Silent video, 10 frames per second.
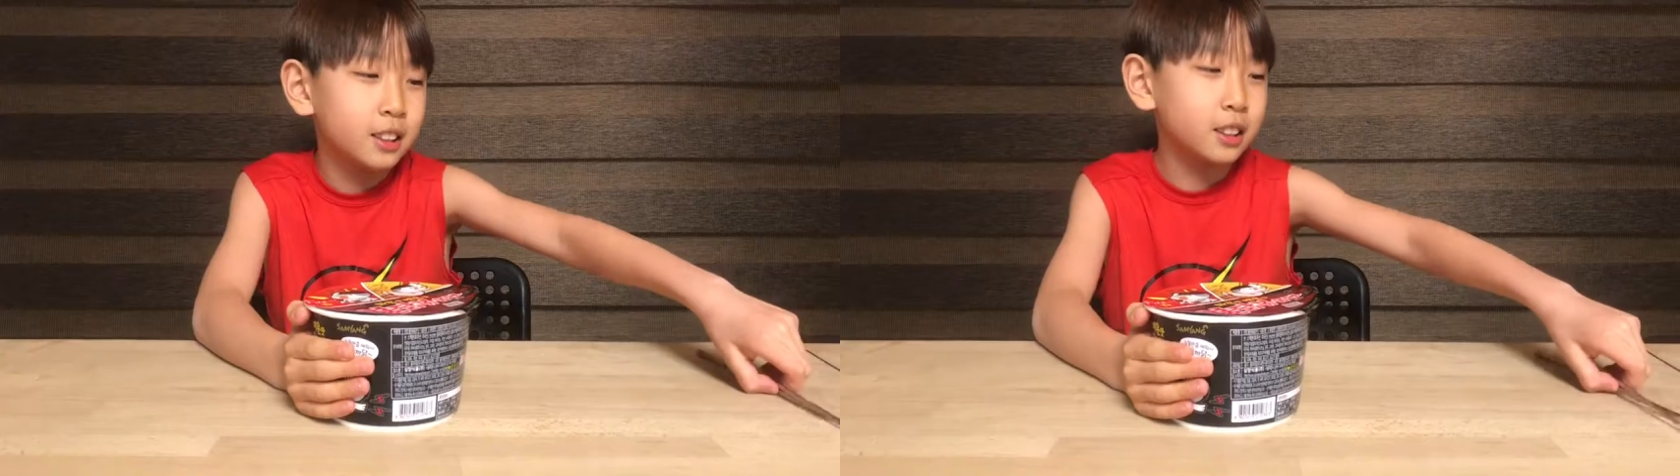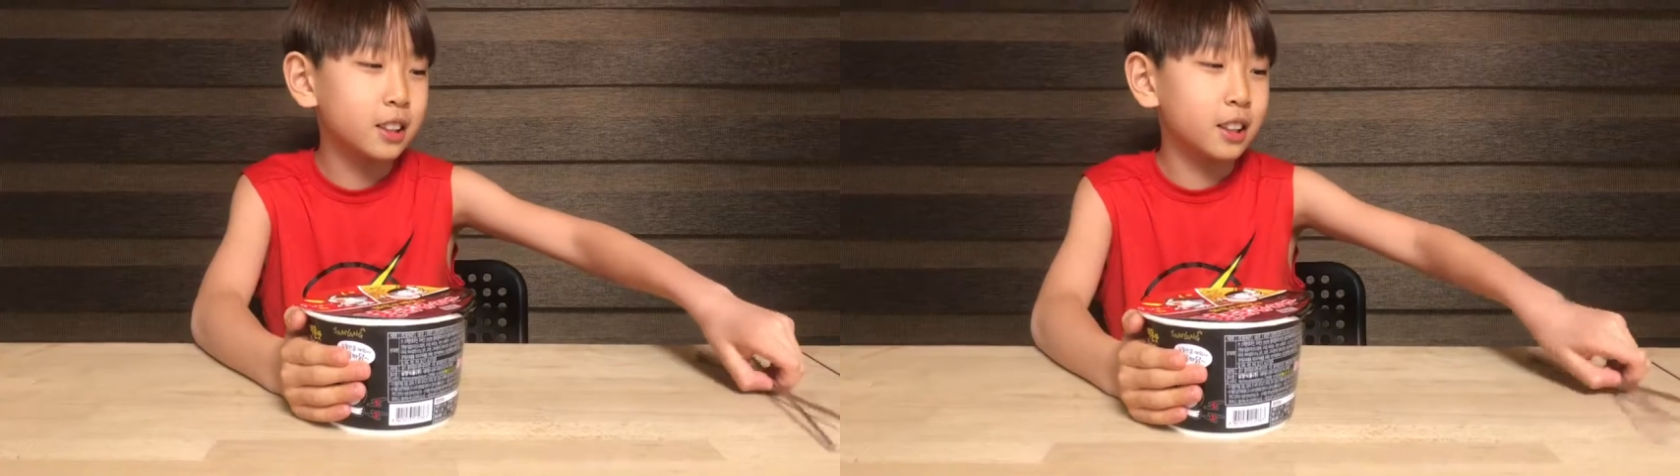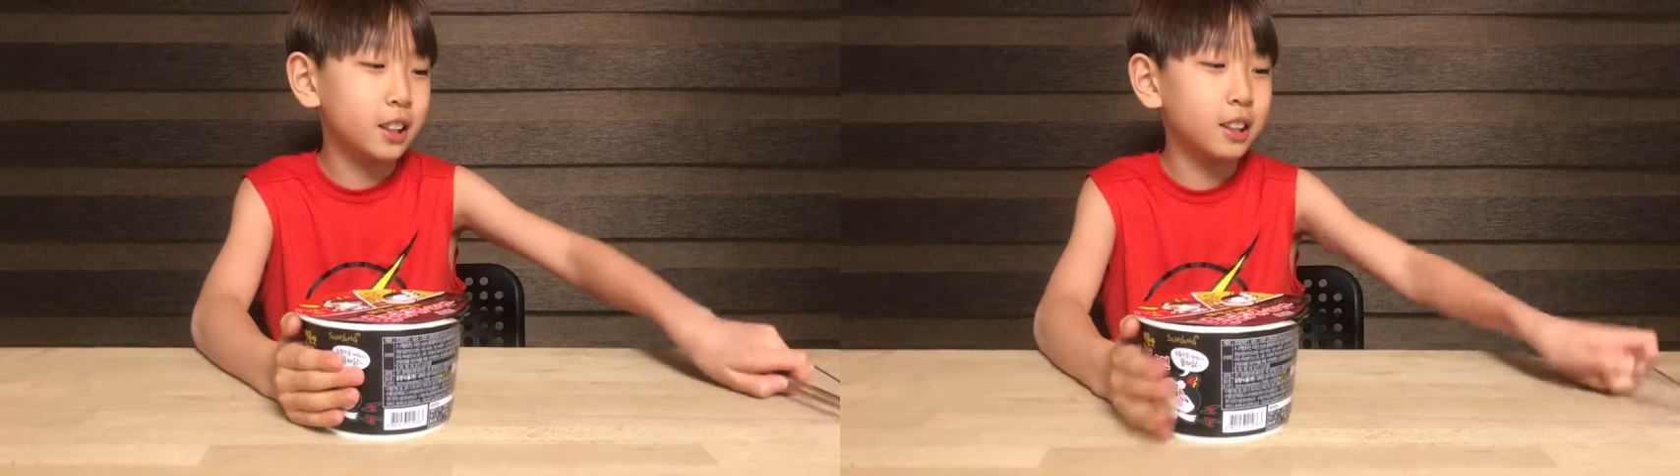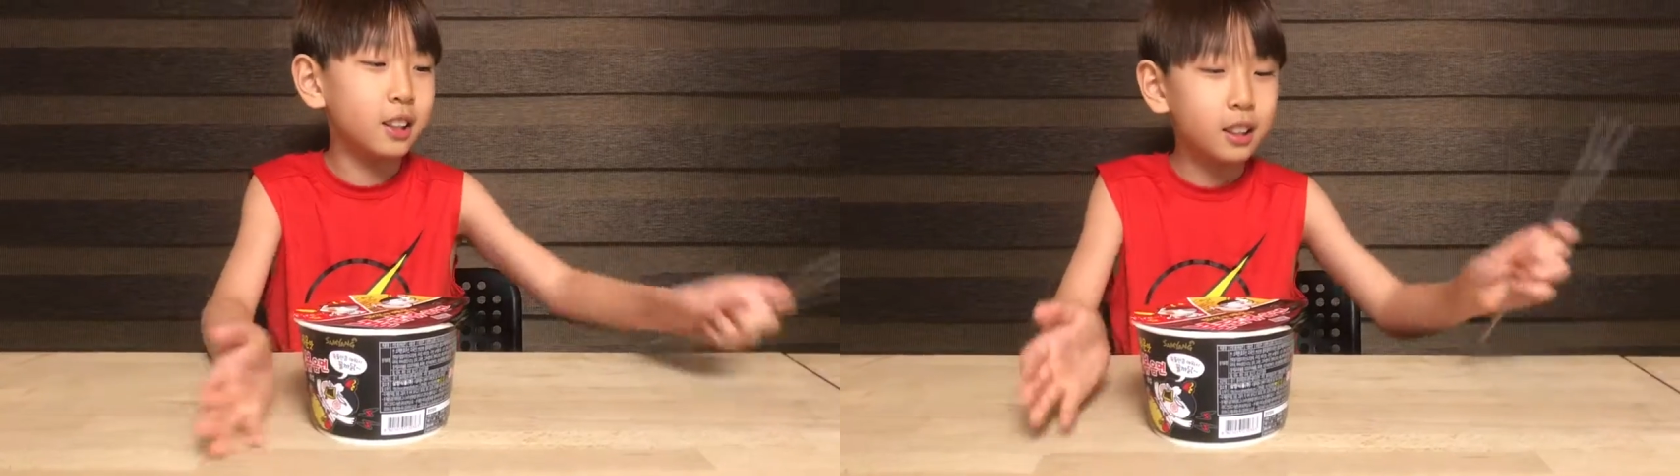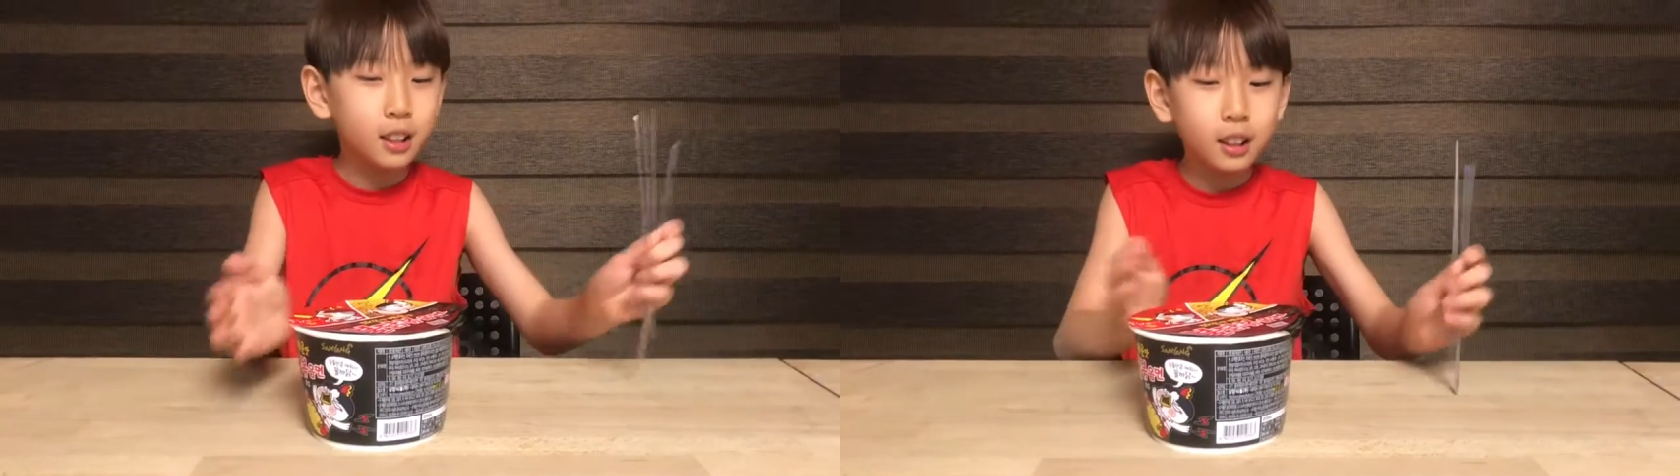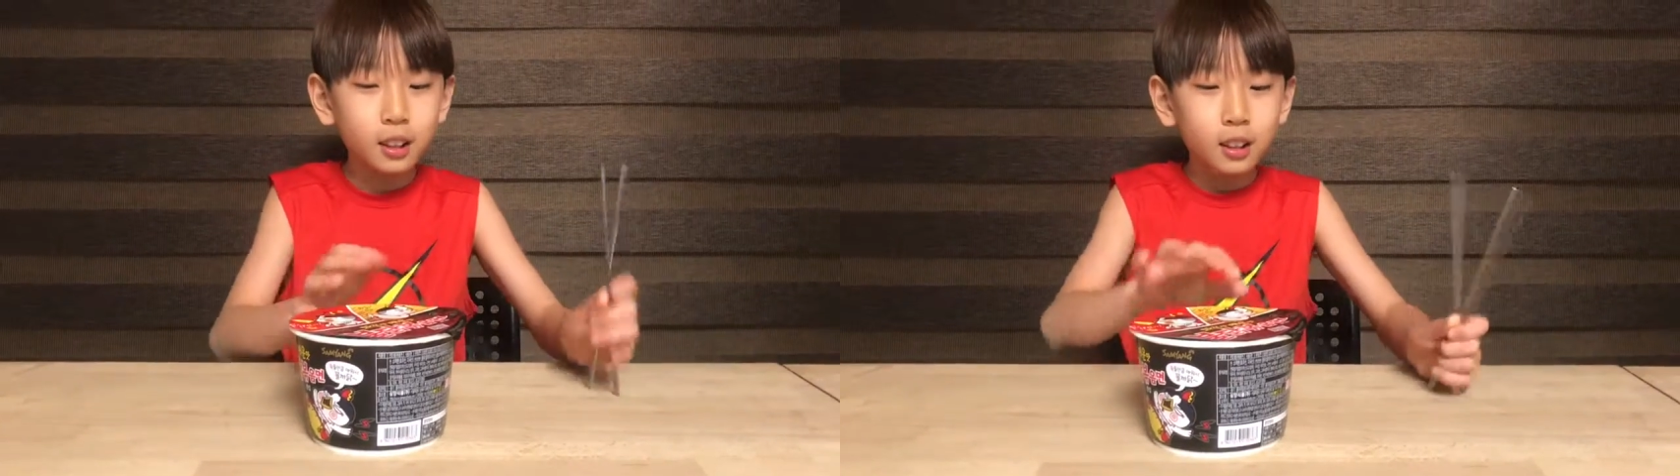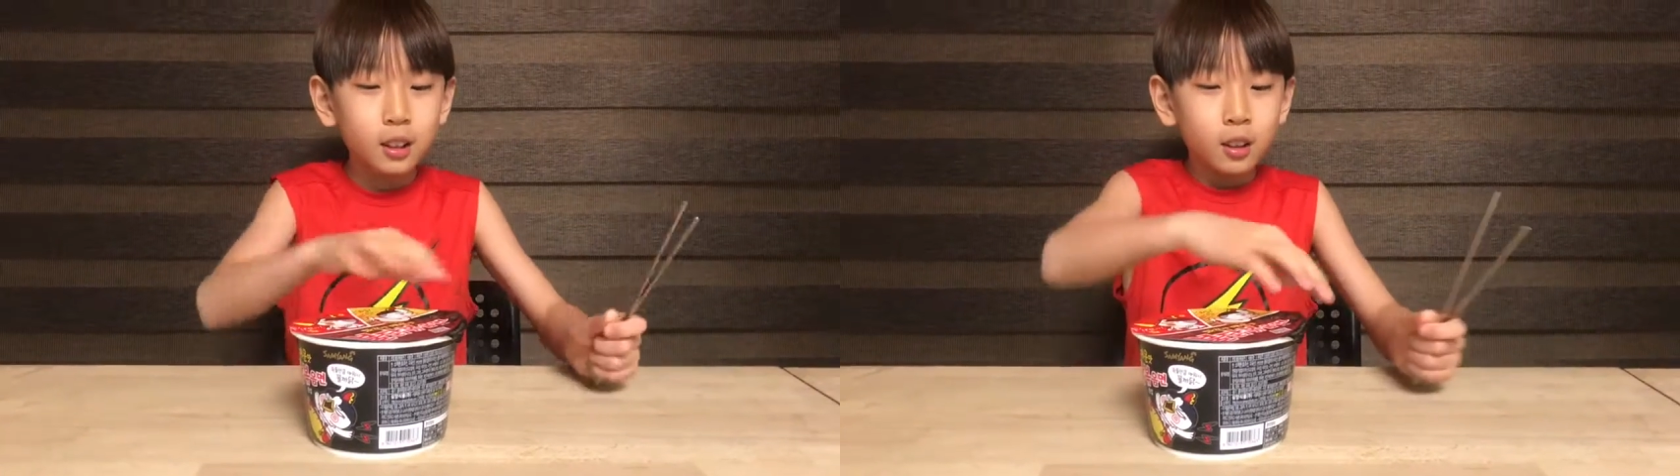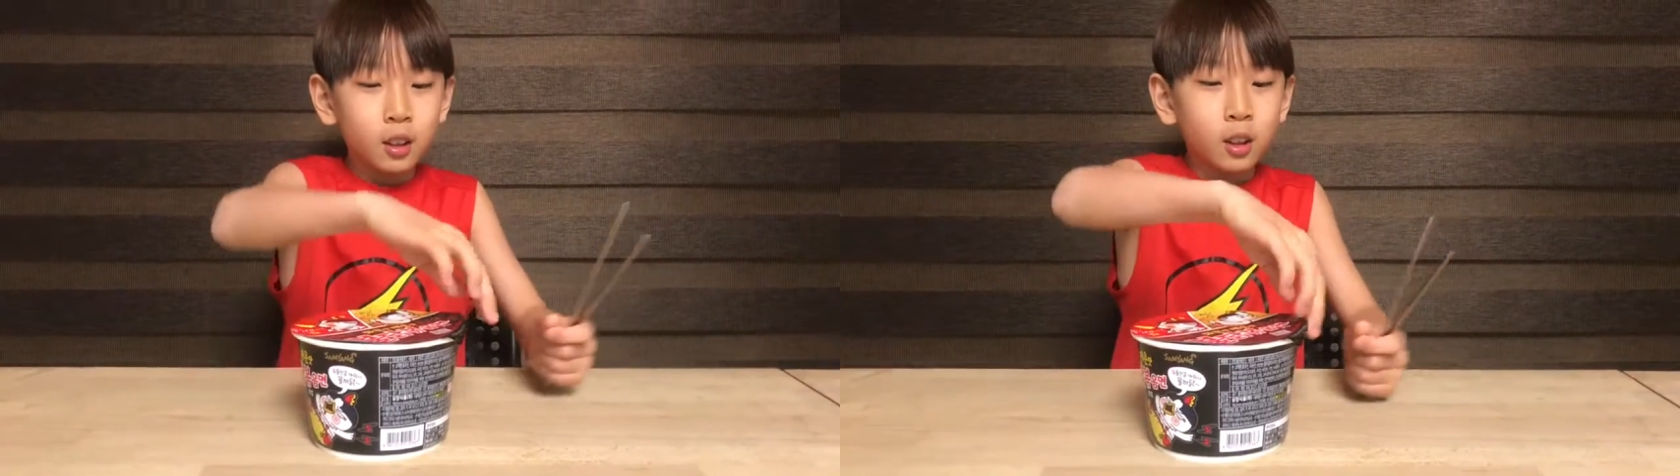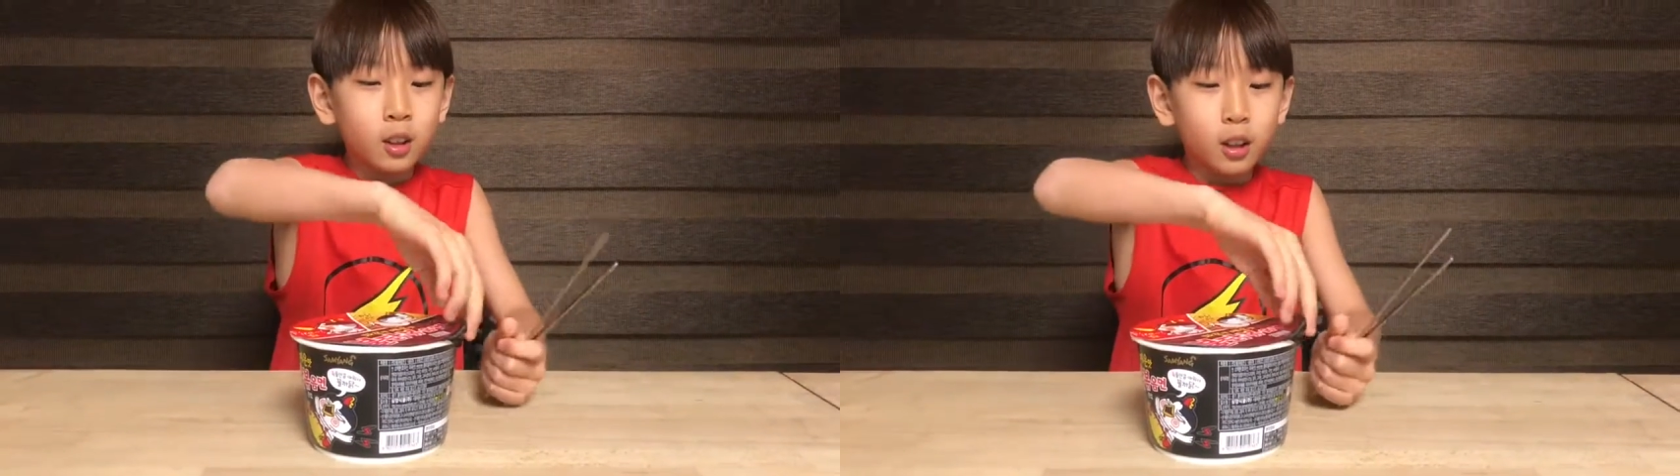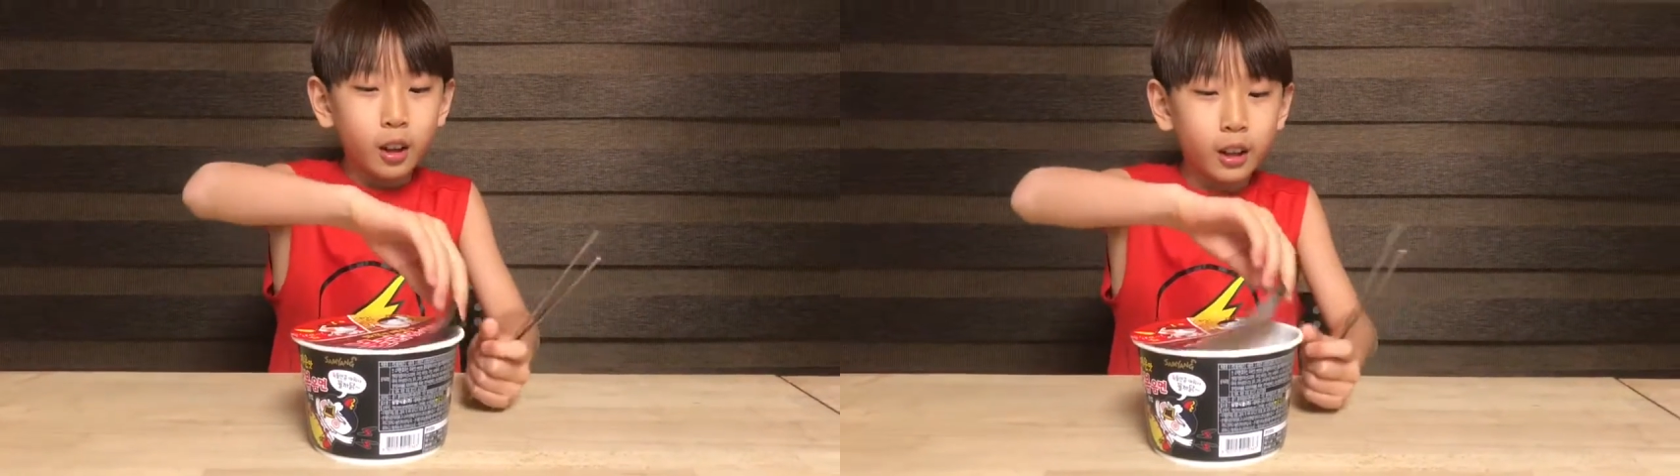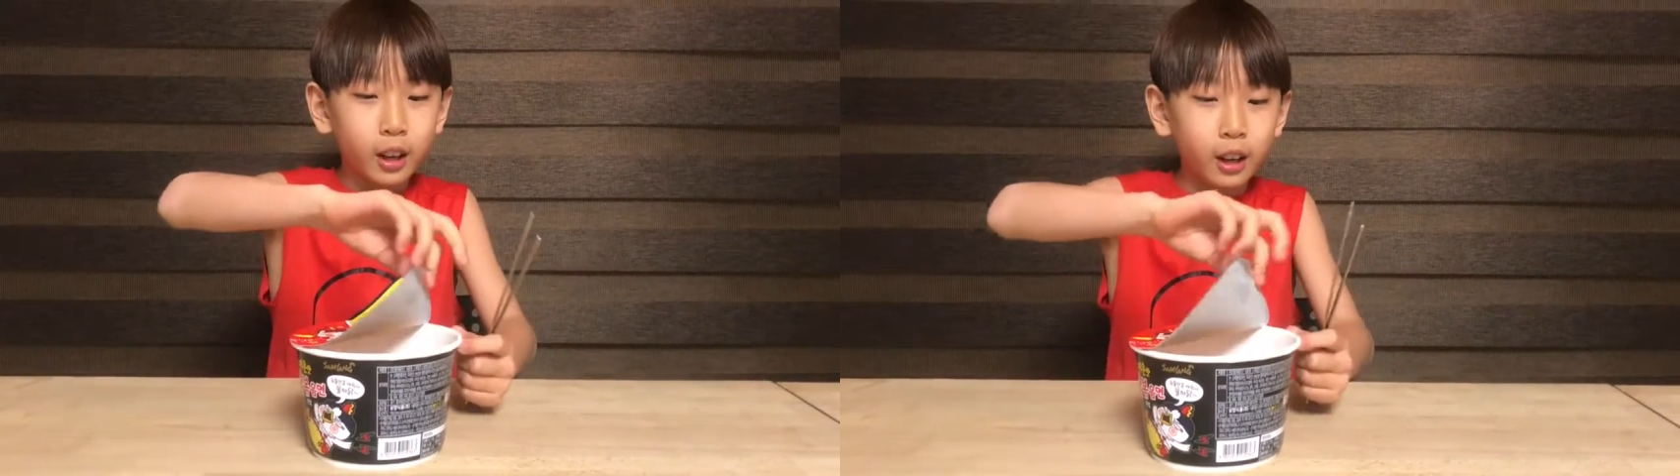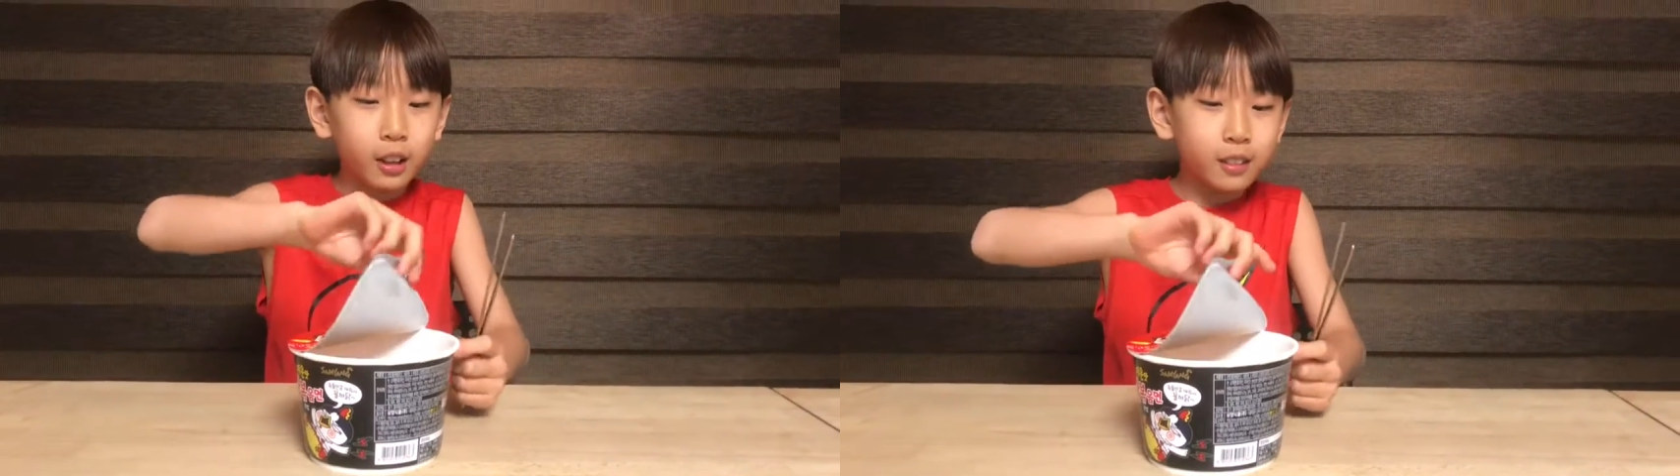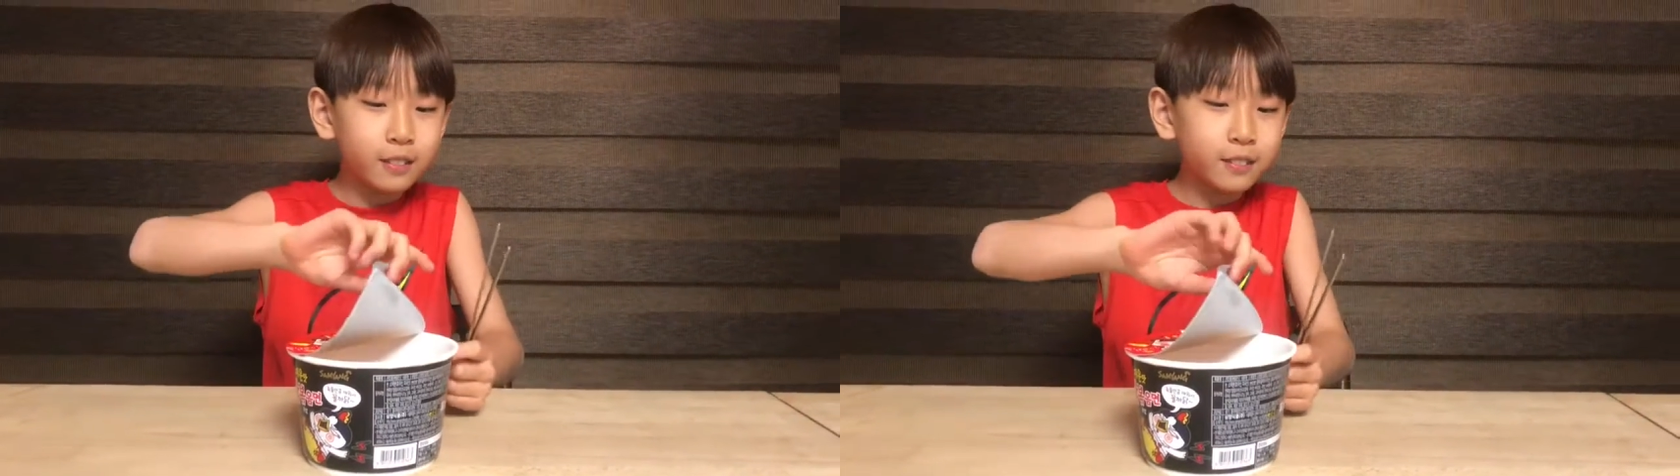cooking it. Look at it.